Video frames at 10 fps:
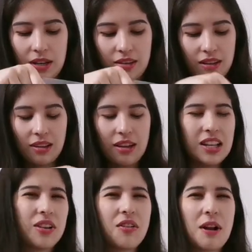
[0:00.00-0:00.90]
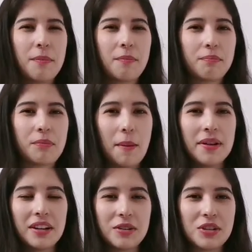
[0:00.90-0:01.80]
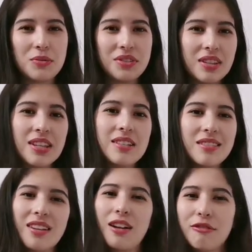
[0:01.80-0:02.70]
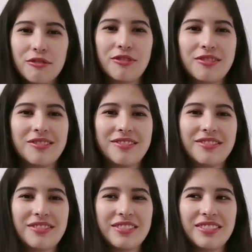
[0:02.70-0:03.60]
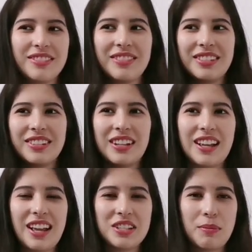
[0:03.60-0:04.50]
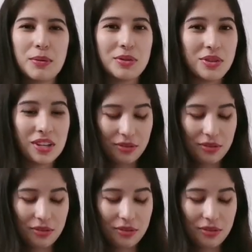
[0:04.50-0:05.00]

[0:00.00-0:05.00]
because I felt like, oh, I'm probably gonna use these stuff as opposed to the